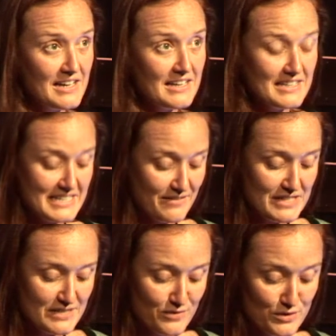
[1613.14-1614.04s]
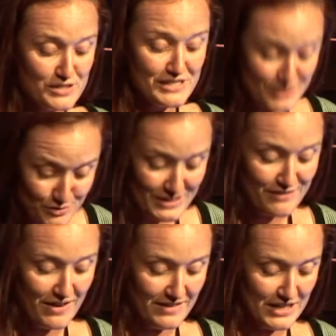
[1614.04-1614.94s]
The David Suzuki
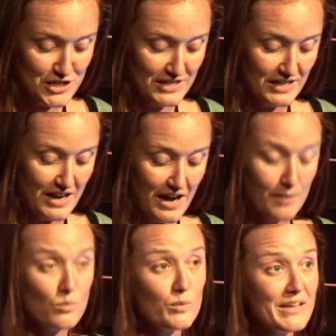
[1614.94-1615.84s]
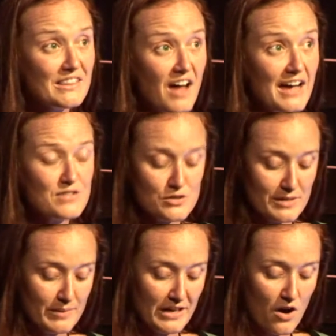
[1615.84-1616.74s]
Foundation will be live
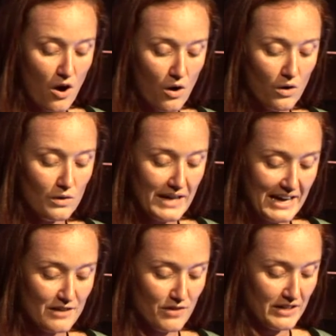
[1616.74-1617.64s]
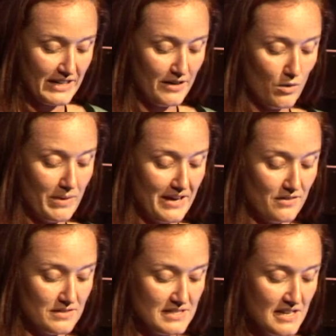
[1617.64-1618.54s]
streaming all 8 of our keynote
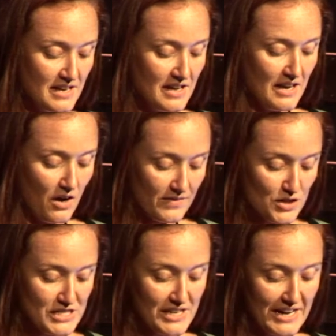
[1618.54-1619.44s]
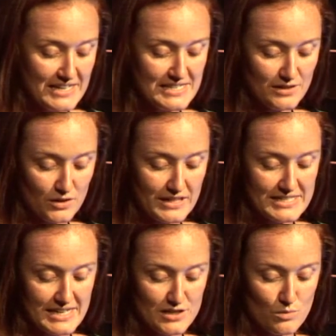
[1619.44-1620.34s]
panels on their Science and Learning
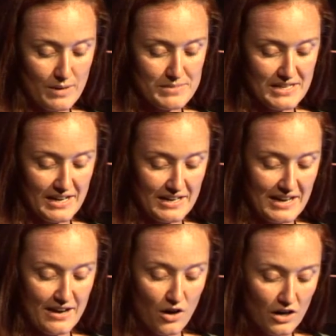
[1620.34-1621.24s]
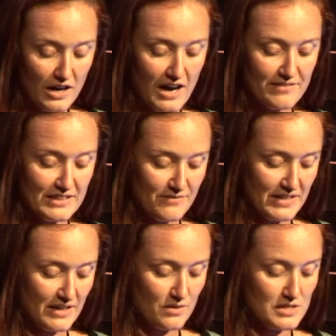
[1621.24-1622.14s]
Center website and archiving the
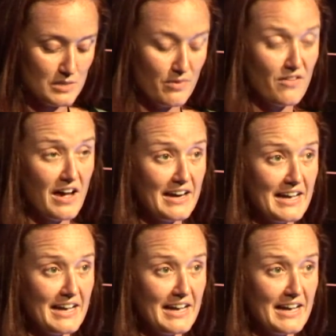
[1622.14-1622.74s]
videos to provide